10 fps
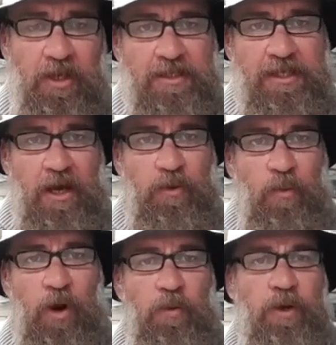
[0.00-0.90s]
So
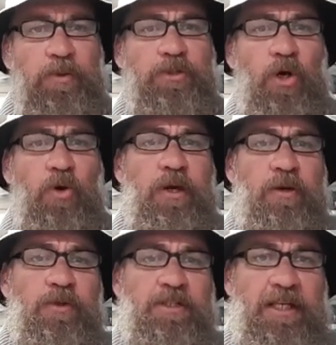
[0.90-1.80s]
what we were
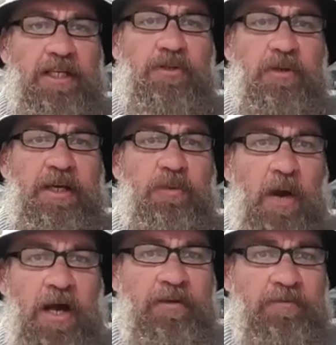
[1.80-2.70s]
doing was literally
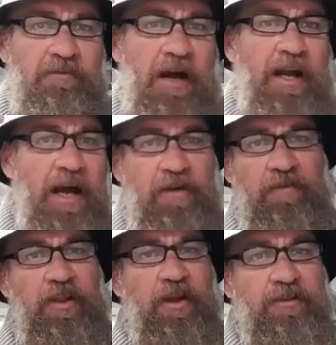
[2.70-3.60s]
one run
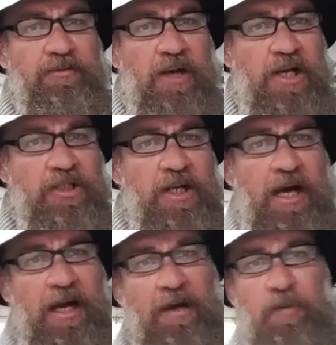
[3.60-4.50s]
over the trash
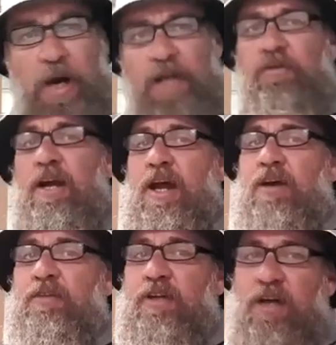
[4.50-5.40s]
target, one run
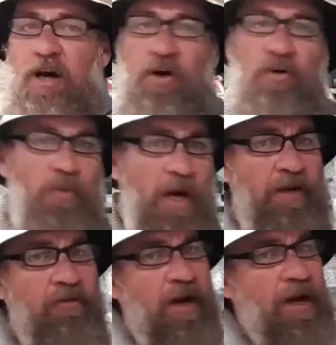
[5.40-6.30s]
over the gold,
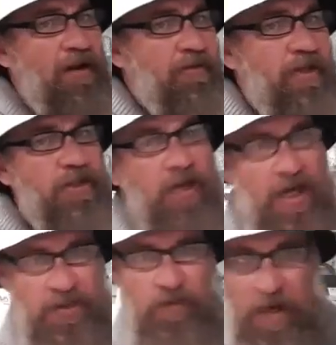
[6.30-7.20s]
one run over the trash,